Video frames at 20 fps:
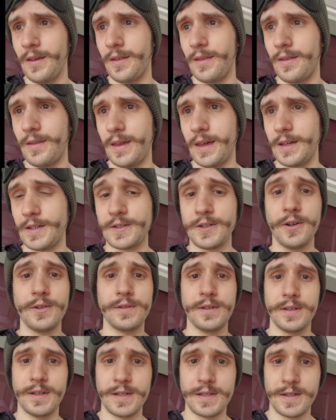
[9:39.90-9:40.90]
The
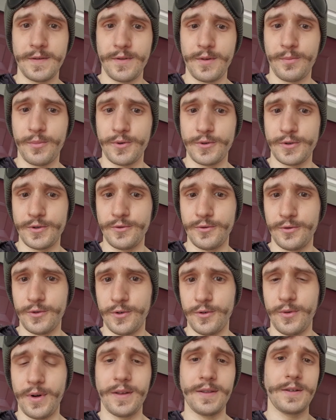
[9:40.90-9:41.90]
saltiness of the
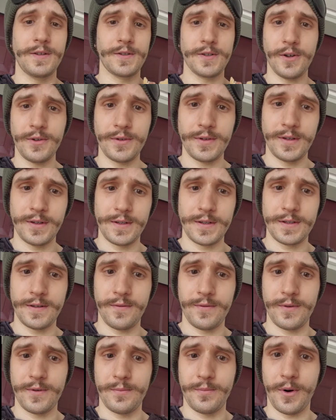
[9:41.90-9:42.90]
prosciutto and the saltiness
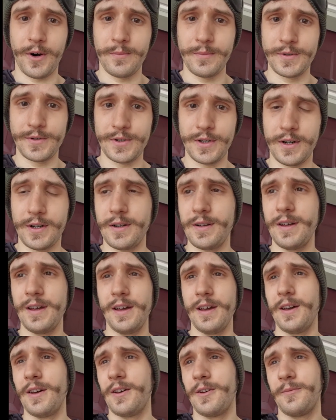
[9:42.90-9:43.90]
of the Parmesan
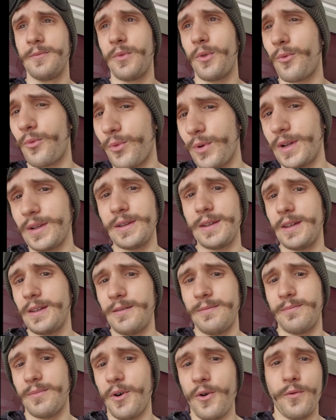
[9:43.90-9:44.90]

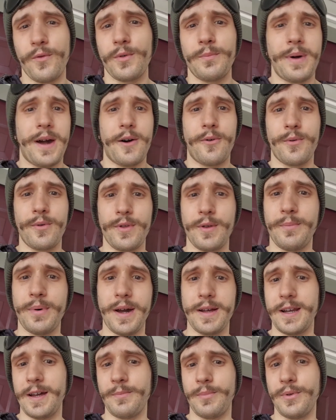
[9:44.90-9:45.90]
really overpower the
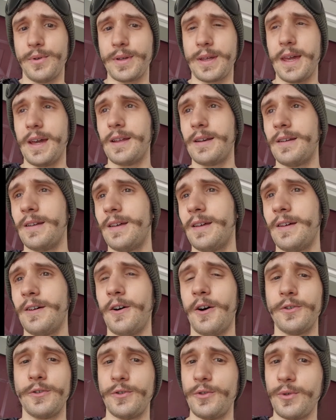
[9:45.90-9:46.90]
pineapple again
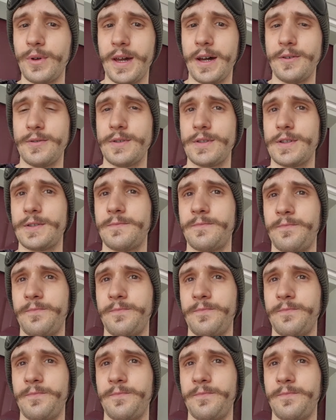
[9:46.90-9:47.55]
on 2 counts.